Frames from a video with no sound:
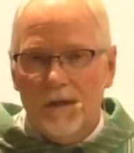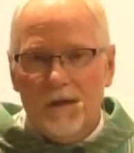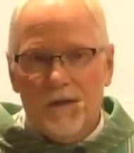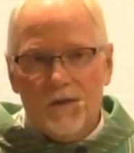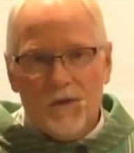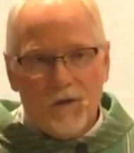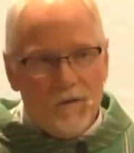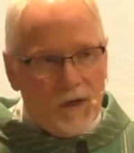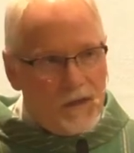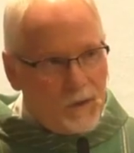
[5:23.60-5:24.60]
So,
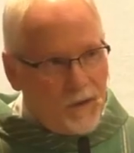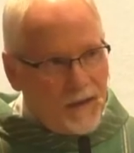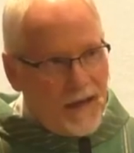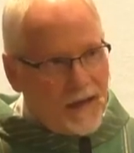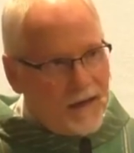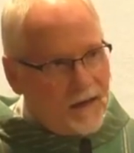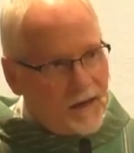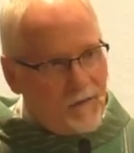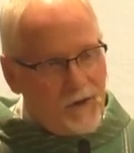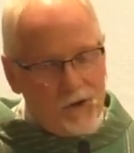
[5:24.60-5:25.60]
not doing that, I
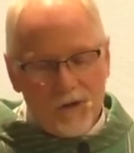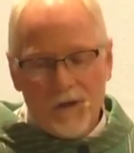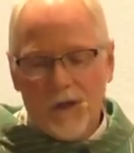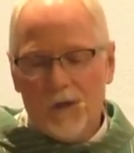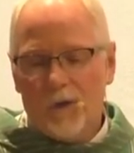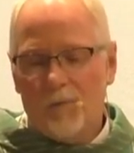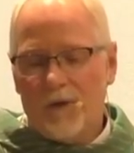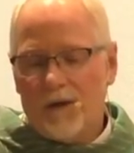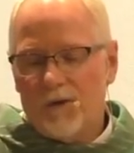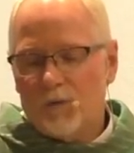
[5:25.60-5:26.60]
encourage you to go to our
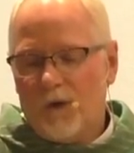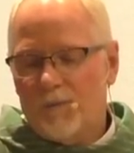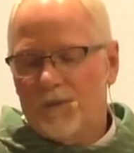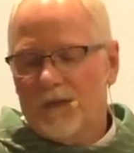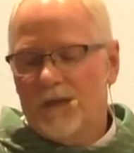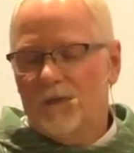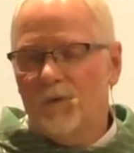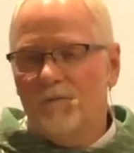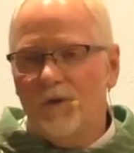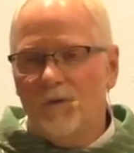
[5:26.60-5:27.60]
parish website, to
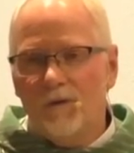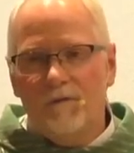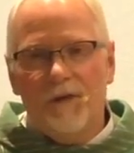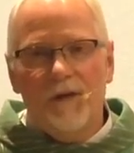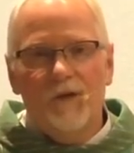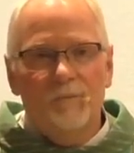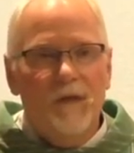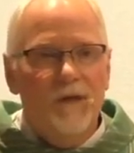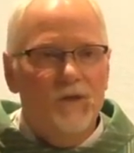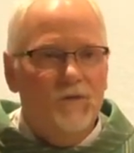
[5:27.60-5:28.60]
review the various
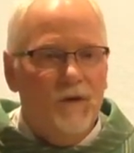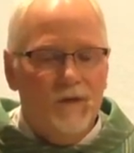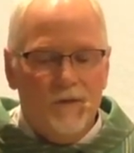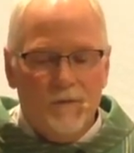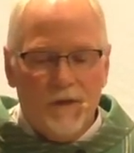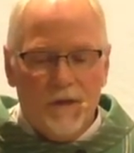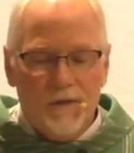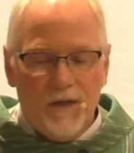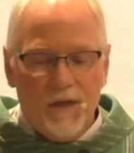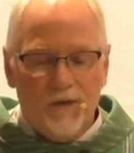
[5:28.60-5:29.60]
ministries and
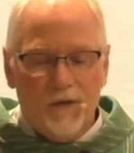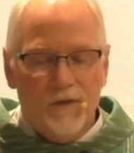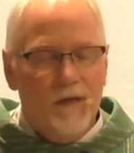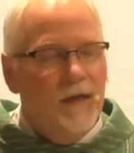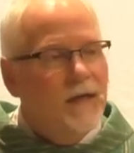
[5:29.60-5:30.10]
organizations.